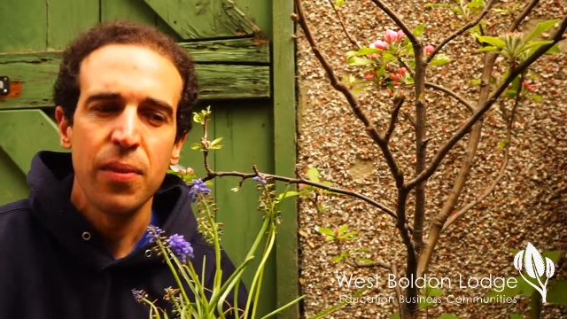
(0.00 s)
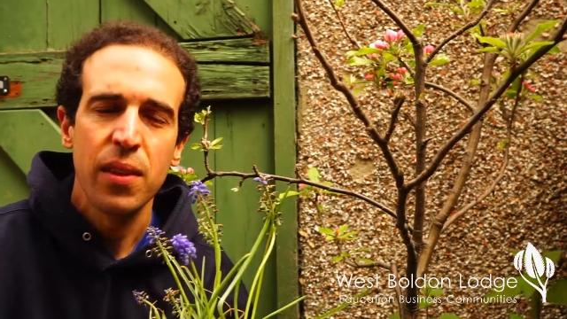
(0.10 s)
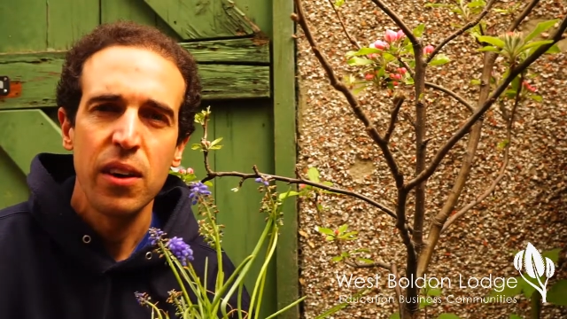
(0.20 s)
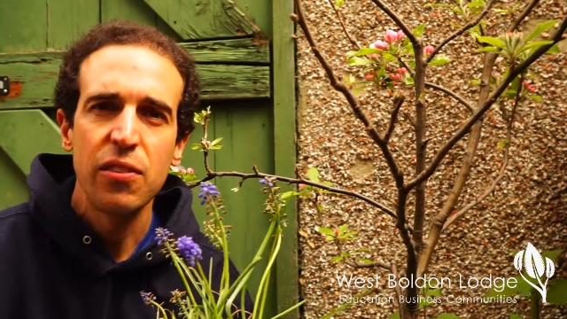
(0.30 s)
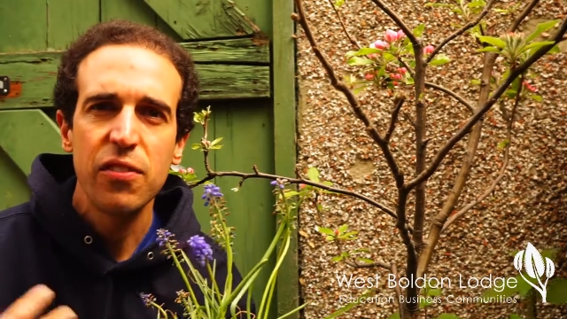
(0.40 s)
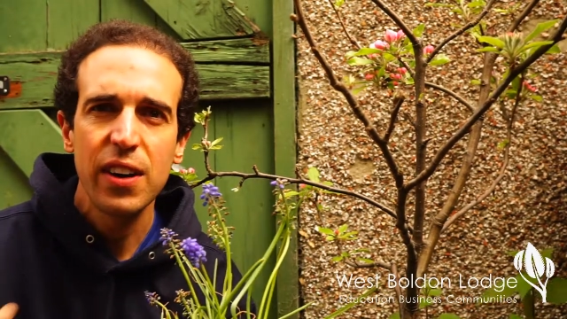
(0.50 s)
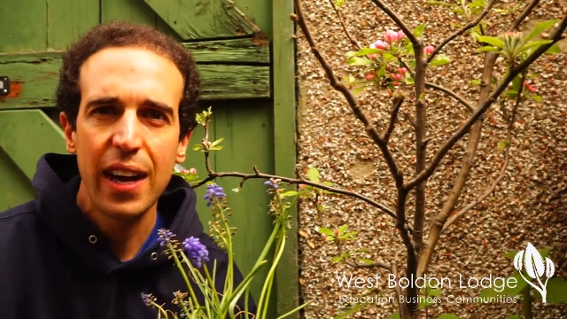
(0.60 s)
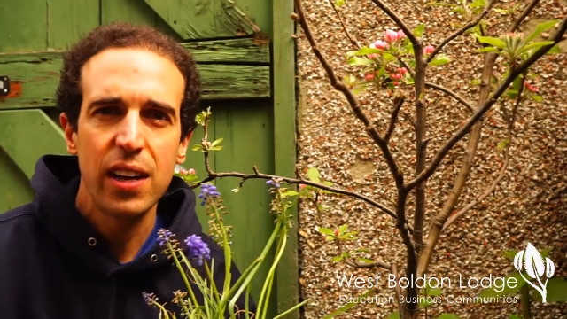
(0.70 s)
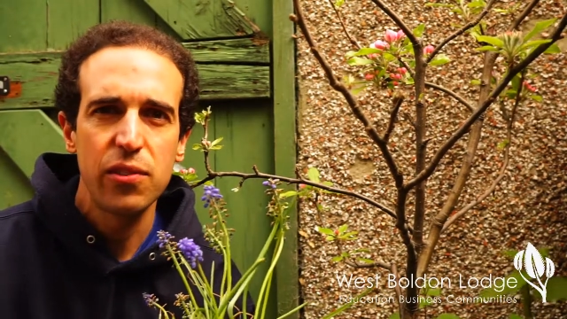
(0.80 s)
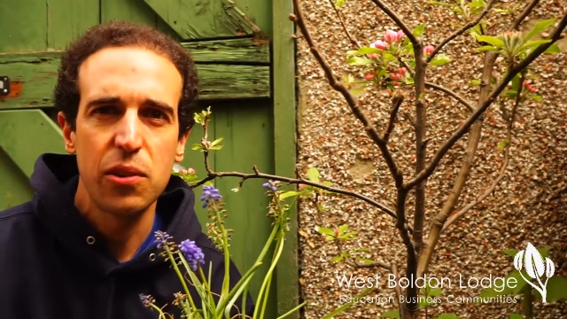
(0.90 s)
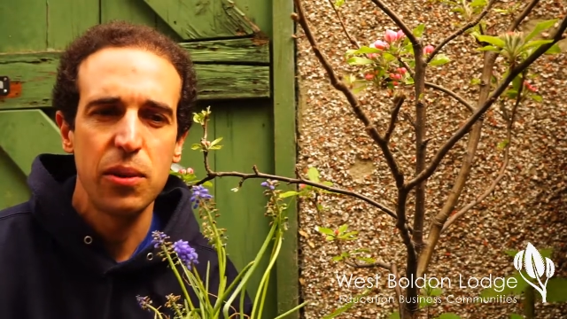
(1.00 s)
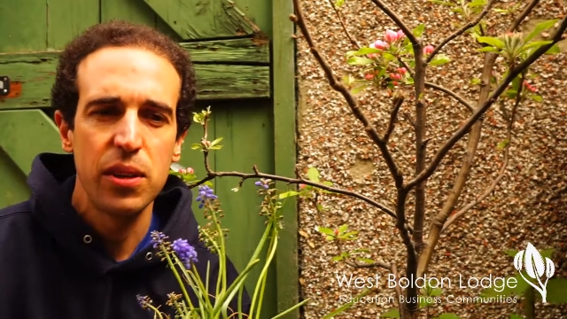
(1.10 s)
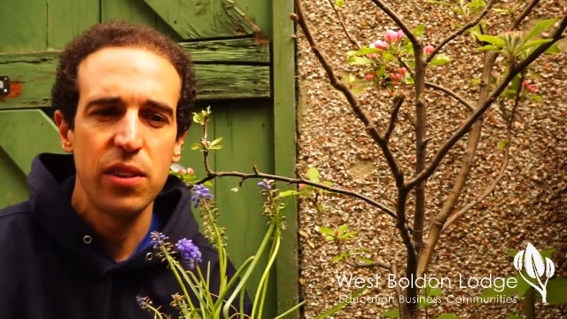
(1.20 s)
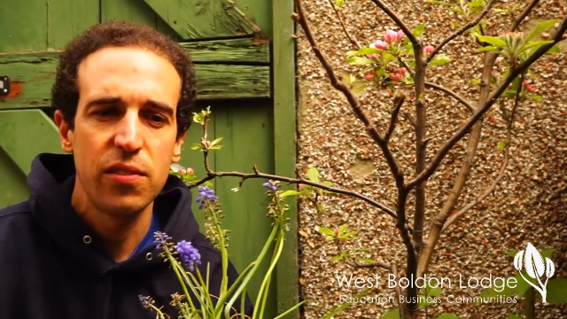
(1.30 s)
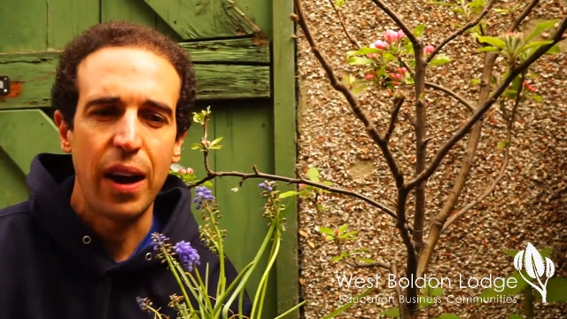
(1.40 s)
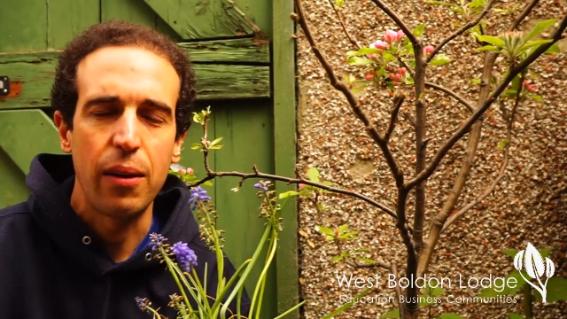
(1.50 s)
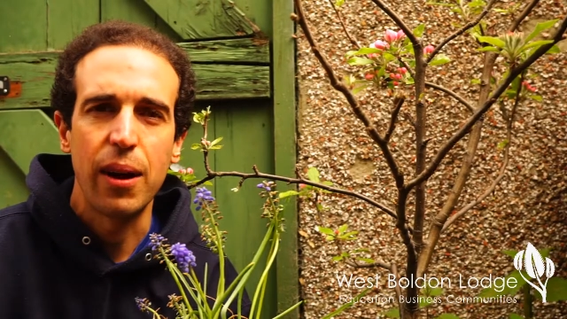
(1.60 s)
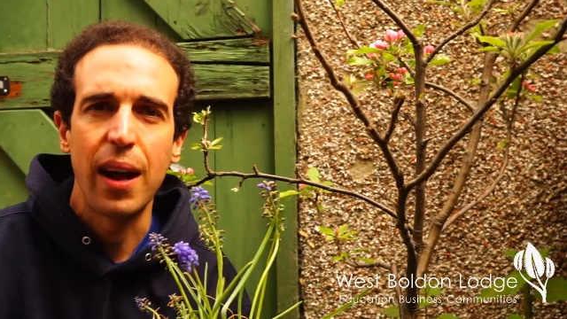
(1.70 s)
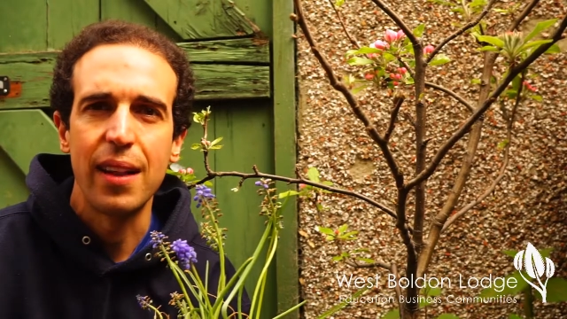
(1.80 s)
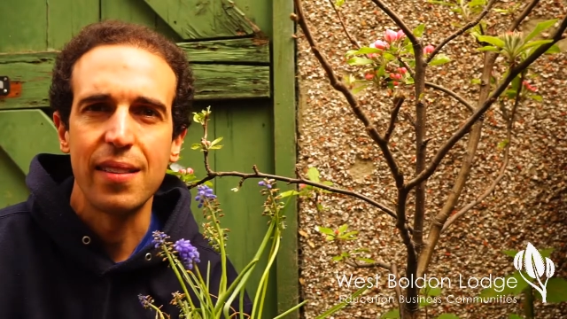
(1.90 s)
they'll fly off to another
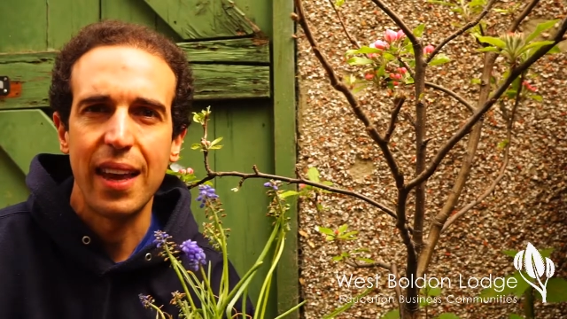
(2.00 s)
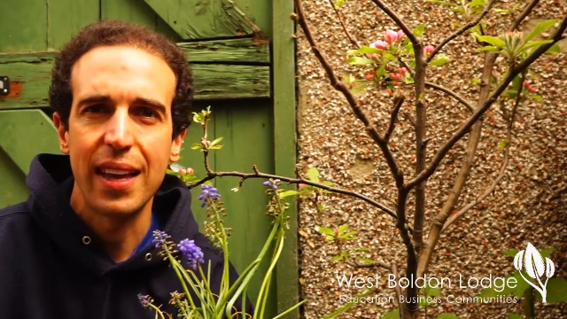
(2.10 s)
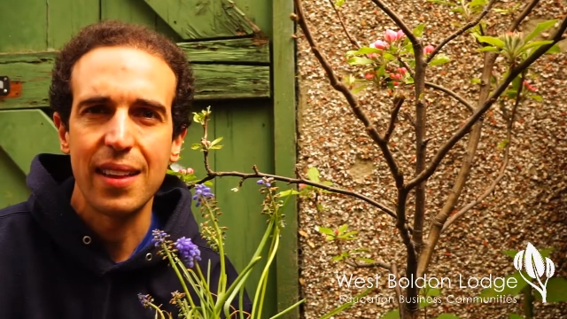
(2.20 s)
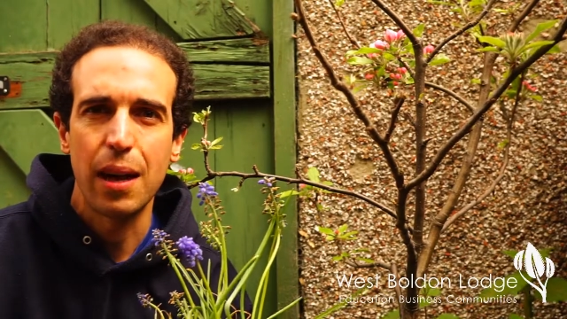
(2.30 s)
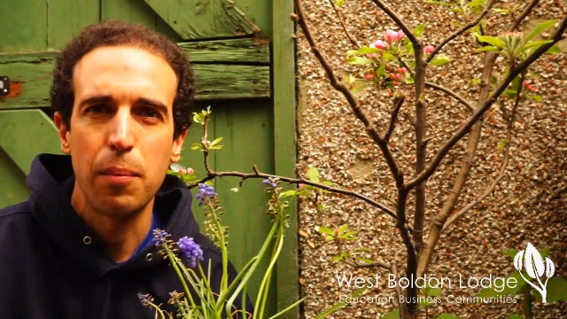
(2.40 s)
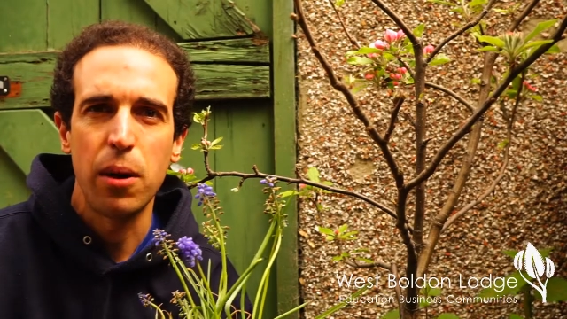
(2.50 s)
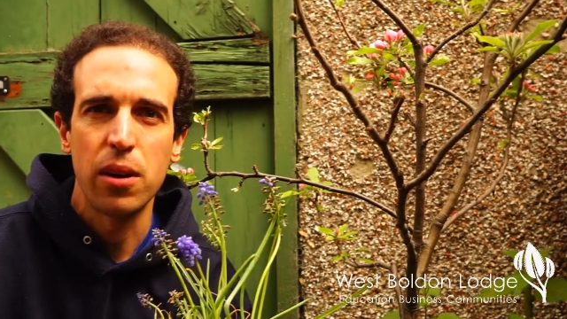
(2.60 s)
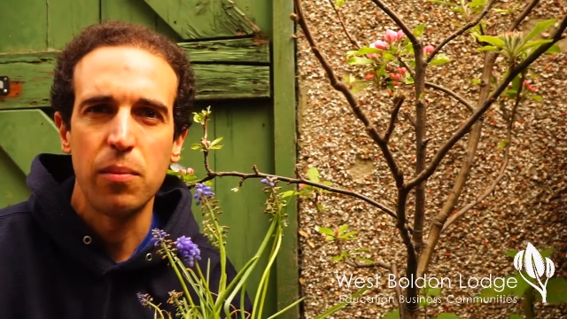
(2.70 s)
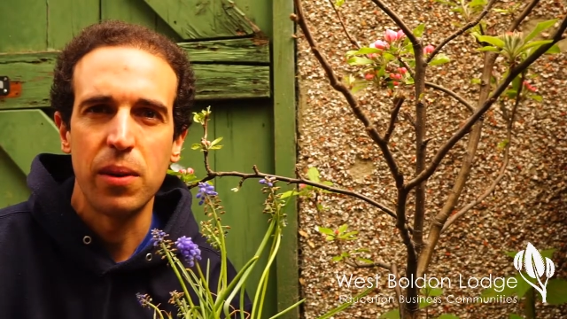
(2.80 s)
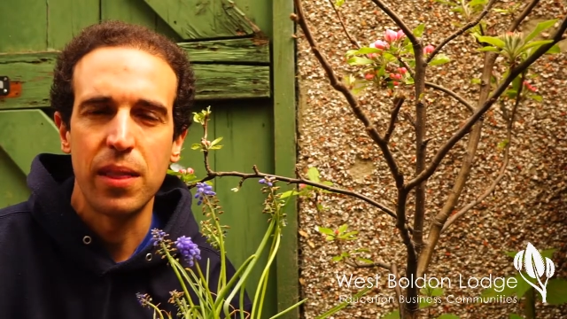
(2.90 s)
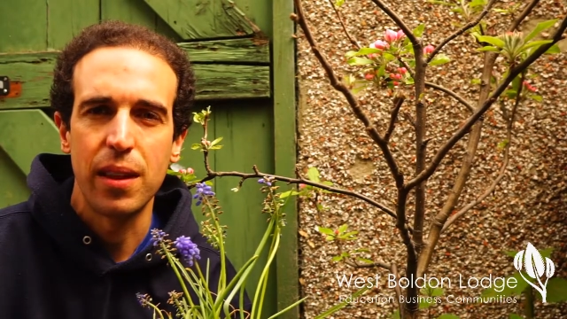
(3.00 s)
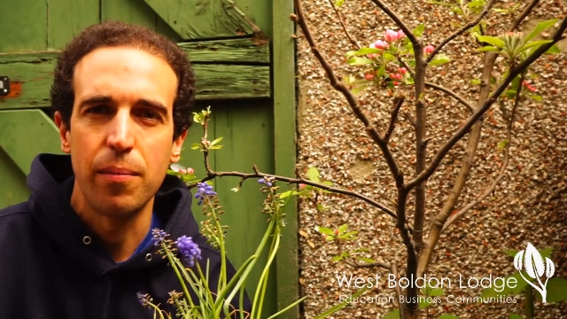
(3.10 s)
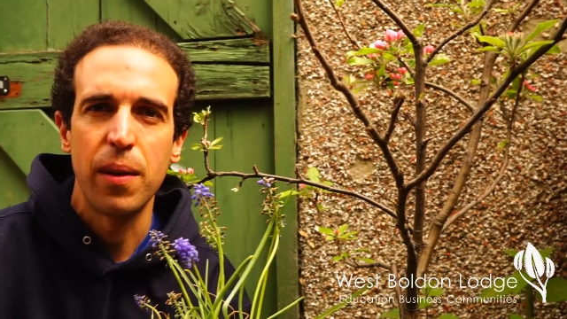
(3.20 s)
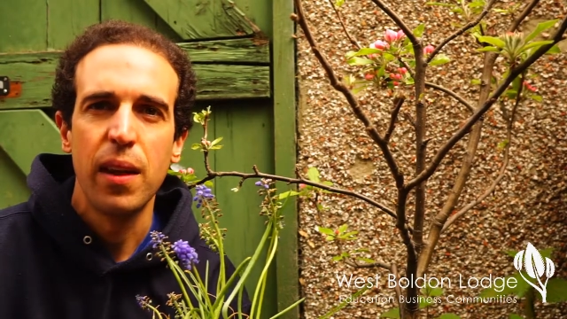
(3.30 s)
flower and take that pollen with them.